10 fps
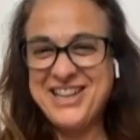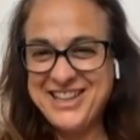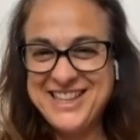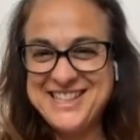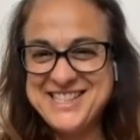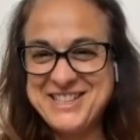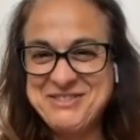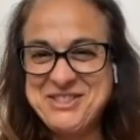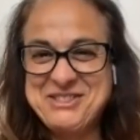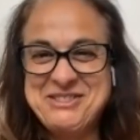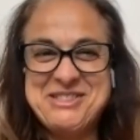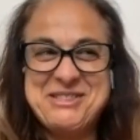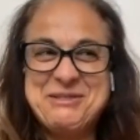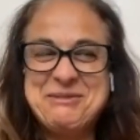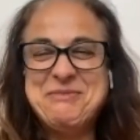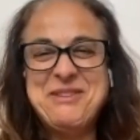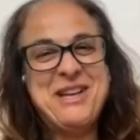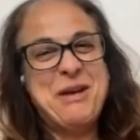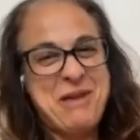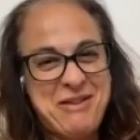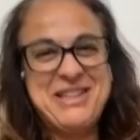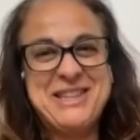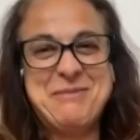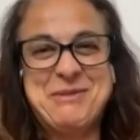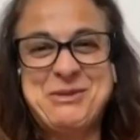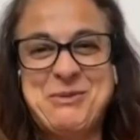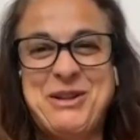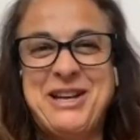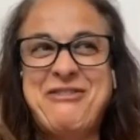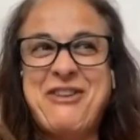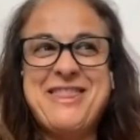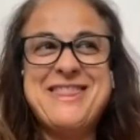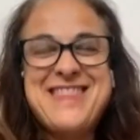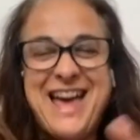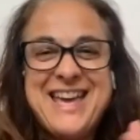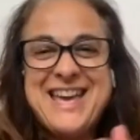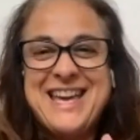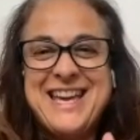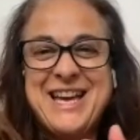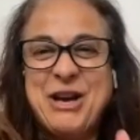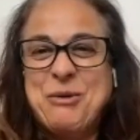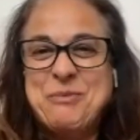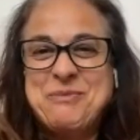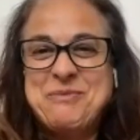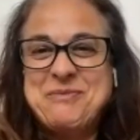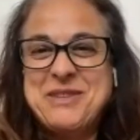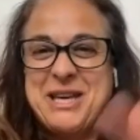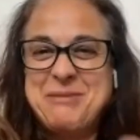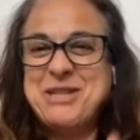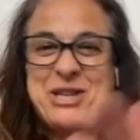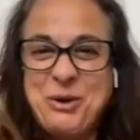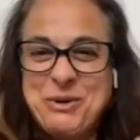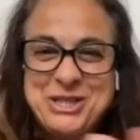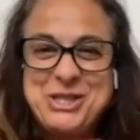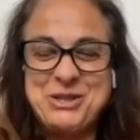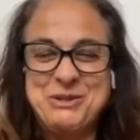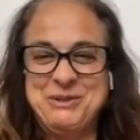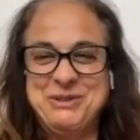like that stuff too. So I'm having them as well. And I find they help keep me going too.